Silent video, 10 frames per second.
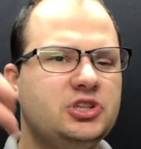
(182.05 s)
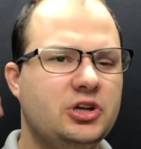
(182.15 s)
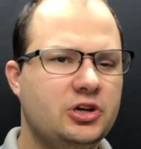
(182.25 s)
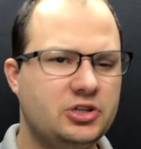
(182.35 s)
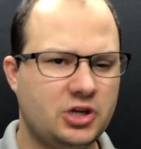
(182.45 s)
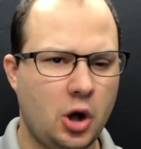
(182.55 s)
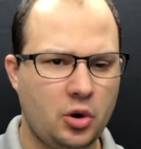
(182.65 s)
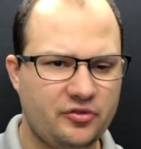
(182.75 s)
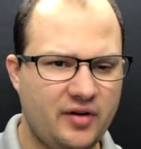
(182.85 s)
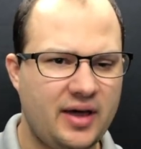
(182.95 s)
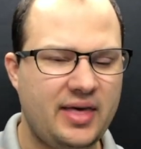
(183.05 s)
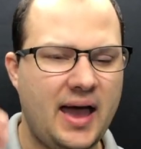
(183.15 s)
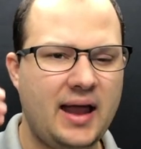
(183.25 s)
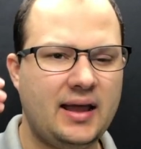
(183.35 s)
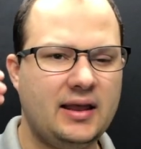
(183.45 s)
to, to codify
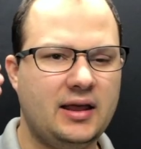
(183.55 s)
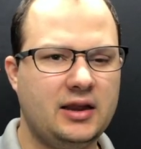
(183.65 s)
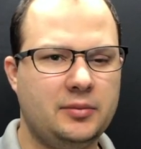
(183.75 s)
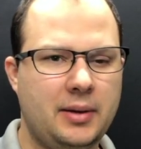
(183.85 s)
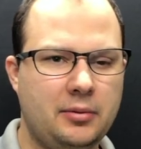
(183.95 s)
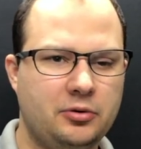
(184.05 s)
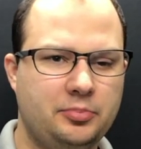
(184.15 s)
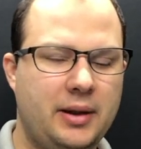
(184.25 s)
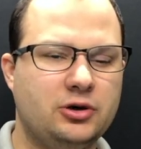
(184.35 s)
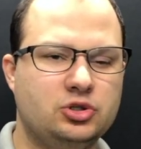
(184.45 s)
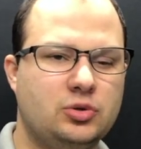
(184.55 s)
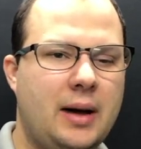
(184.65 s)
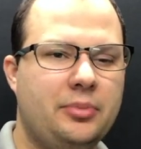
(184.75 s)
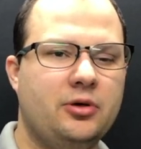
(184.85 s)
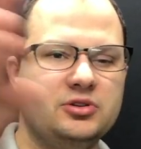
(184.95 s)
that and, and to be able to better
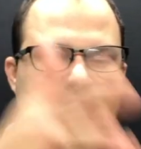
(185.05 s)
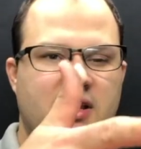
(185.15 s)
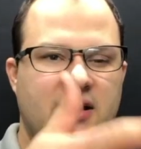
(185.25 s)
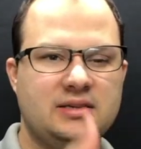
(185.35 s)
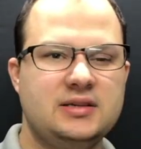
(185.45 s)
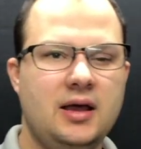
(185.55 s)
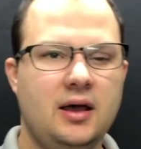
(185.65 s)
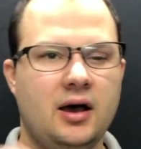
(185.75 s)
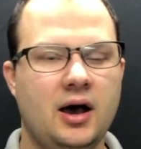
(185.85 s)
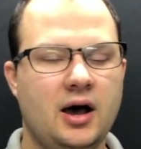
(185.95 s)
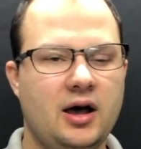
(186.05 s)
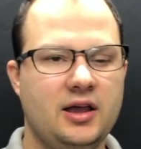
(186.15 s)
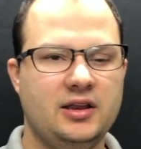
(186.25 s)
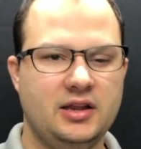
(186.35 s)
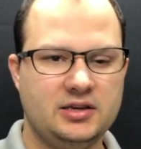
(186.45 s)
drop those things uh,
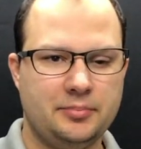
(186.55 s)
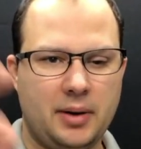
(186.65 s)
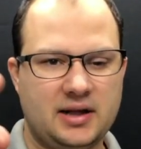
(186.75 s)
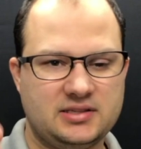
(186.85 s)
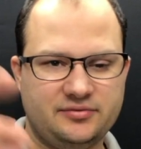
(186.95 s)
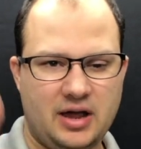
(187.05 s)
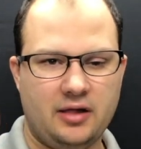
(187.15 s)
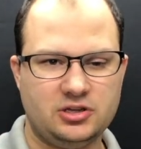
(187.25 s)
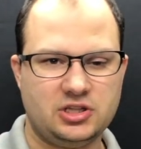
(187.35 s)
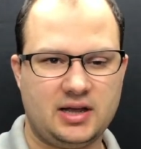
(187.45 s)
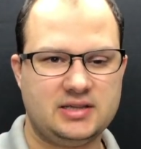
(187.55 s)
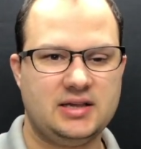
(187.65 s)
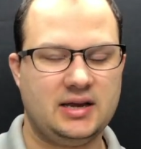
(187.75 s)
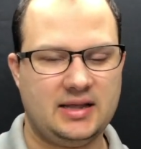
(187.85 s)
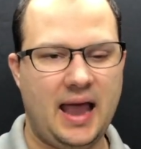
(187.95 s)
in, into buckets of knowledge, like I
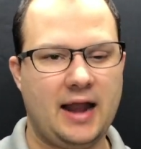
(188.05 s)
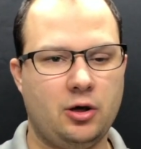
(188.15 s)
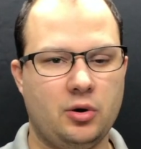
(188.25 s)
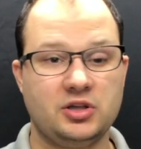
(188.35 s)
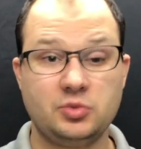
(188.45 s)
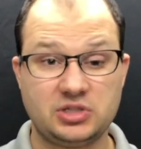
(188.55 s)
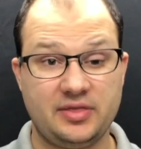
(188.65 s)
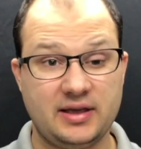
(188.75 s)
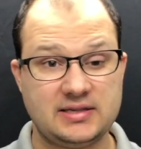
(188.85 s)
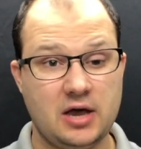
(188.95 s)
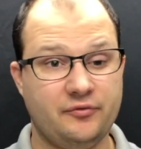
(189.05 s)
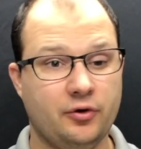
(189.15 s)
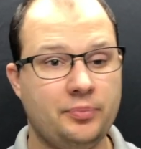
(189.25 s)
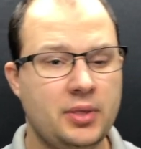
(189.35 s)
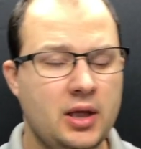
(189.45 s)
said, in categories, which I think is
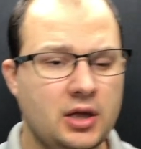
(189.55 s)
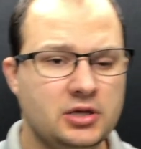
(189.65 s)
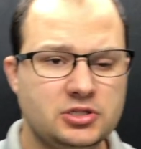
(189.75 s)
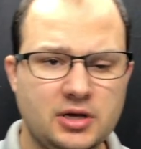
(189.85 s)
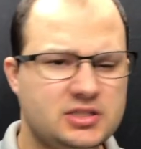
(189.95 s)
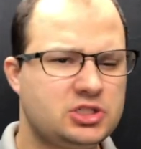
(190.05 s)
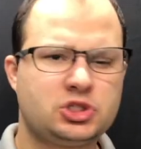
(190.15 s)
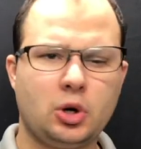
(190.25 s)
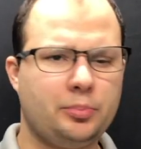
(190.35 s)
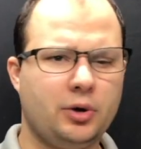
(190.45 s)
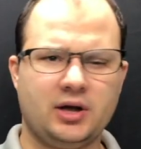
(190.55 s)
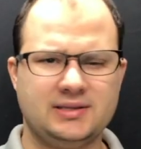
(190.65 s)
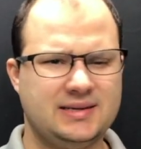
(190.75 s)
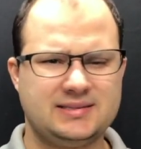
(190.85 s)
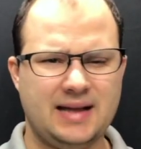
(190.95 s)
helpful. So it's a short book. It's,
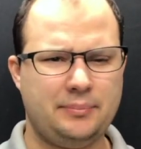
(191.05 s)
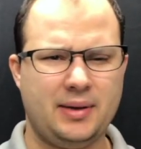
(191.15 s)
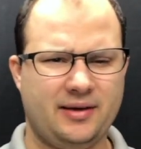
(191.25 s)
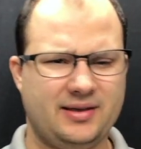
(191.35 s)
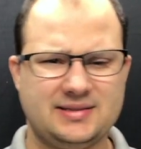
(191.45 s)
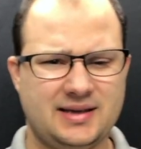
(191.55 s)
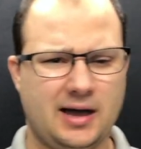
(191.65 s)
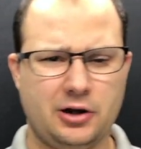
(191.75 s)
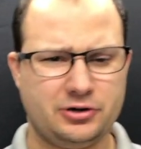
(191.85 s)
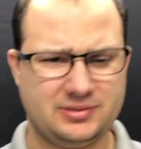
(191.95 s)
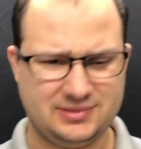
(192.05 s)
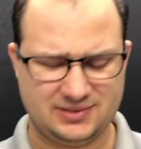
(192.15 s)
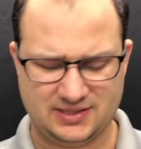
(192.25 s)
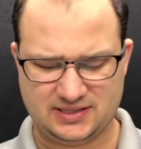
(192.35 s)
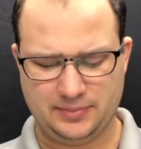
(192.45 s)
it's not big. I think it's like
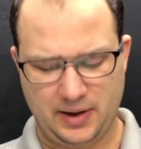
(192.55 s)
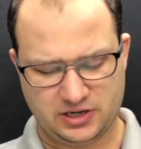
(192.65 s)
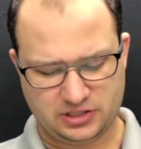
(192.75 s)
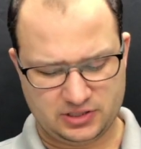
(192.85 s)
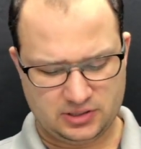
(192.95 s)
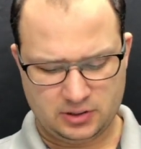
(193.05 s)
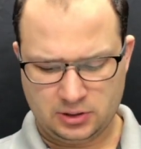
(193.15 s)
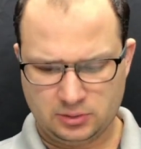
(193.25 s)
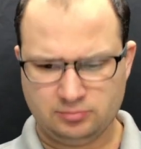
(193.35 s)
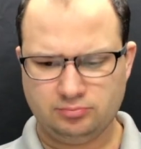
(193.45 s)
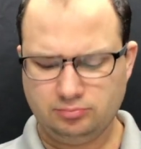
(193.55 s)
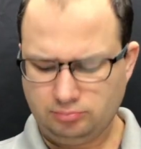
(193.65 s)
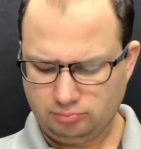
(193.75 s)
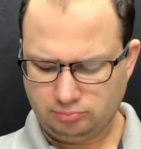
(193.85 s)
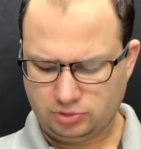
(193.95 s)
160 pages,
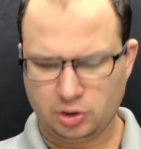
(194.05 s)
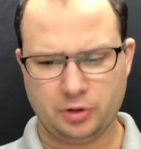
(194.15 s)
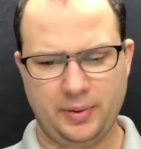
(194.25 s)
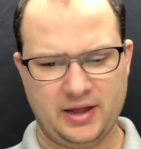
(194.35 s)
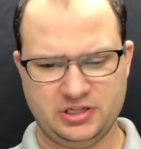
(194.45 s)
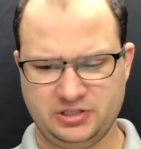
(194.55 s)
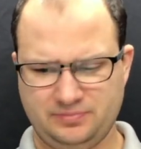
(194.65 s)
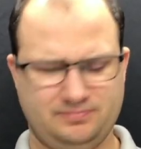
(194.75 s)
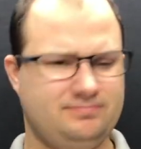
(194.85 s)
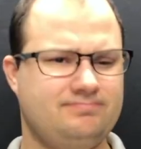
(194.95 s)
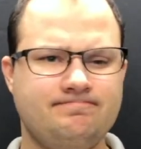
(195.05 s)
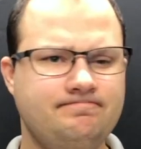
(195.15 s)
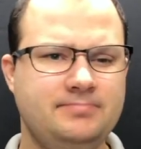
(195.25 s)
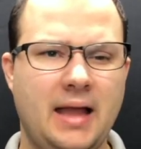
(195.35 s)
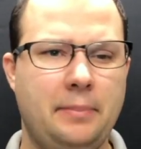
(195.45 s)
200 pages.
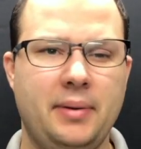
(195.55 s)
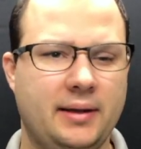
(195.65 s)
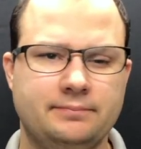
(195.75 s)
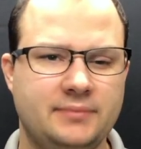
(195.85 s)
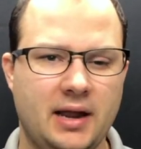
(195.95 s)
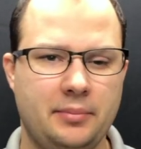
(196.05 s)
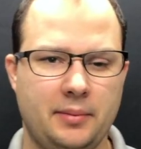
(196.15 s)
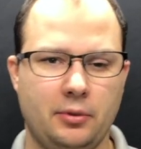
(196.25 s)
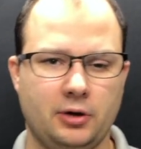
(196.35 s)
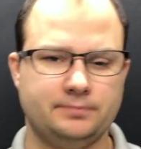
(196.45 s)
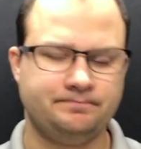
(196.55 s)
Not big. Not a big book.